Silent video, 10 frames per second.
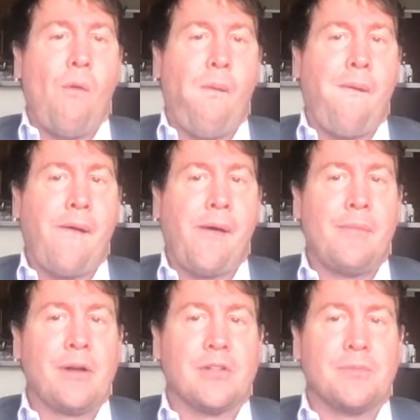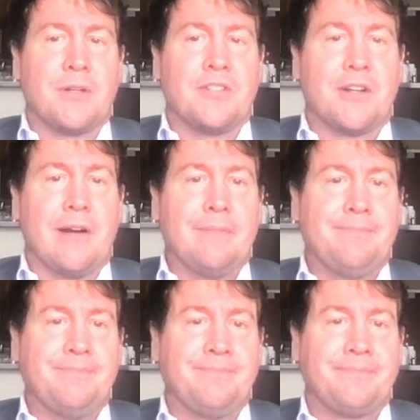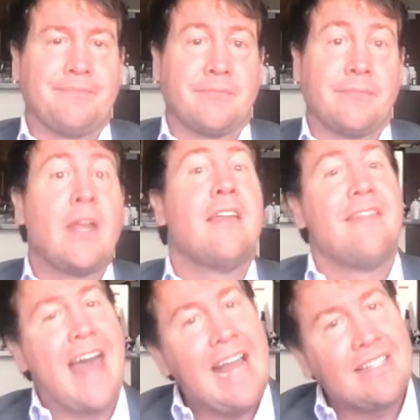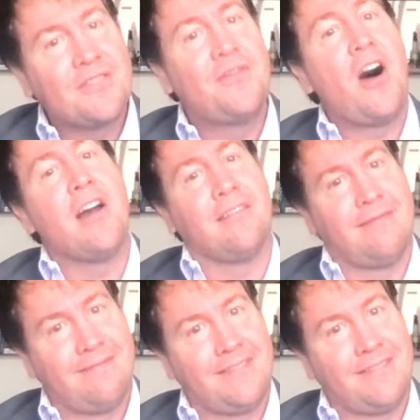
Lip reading: I'm going to go smoke a cigarette. That's fun.